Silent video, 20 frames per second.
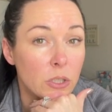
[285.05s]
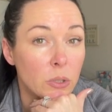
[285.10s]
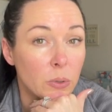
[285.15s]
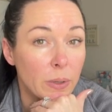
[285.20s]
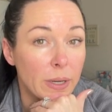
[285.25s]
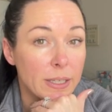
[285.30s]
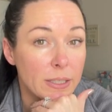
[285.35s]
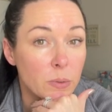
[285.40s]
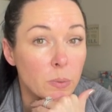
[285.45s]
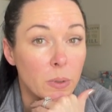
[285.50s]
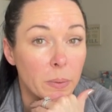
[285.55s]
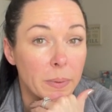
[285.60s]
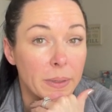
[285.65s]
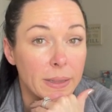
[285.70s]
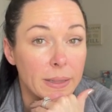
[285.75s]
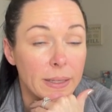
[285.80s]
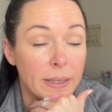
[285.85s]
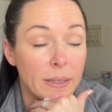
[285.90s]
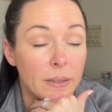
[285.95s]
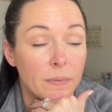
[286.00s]
to us where we
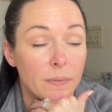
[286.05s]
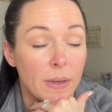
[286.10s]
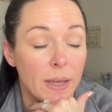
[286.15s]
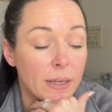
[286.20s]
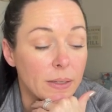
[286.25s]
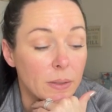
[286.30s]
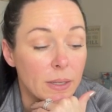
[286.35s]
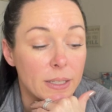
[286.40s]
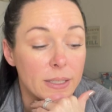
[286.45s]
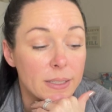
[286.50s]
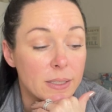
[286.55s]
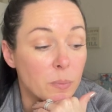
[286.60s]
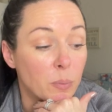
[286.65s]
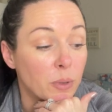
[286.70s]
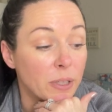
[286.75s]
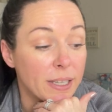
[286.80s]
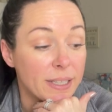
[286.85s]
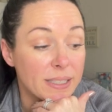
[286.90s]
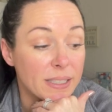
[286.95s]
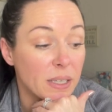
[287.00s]
live and it's a
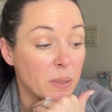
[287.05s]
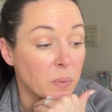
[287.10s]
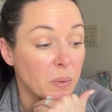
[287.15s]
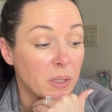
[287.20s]
place that